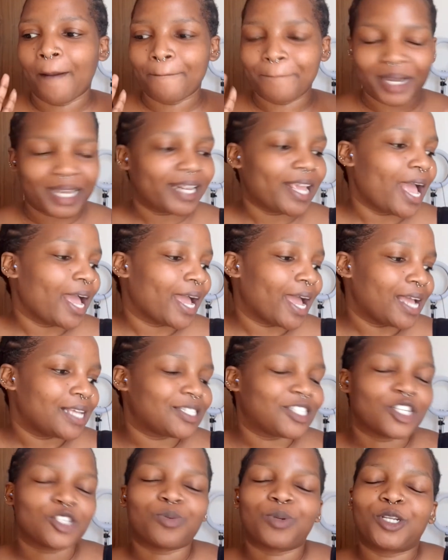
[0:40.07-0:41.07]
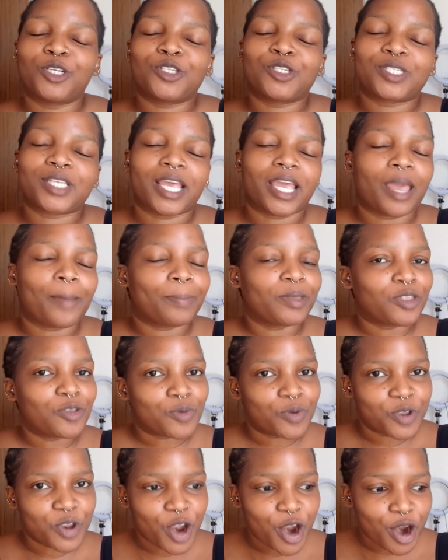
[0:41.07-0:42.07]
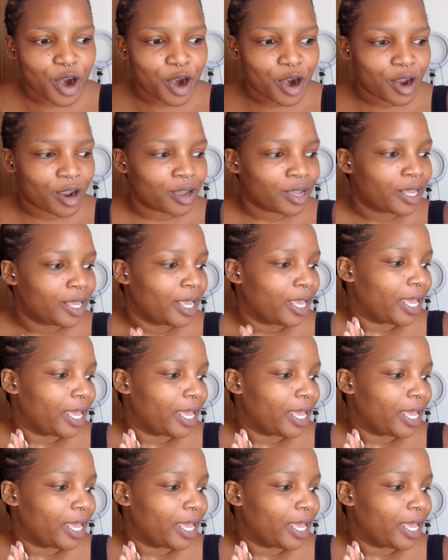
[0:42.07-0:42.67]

But yeah, guys, just wanted to say Happy New Year.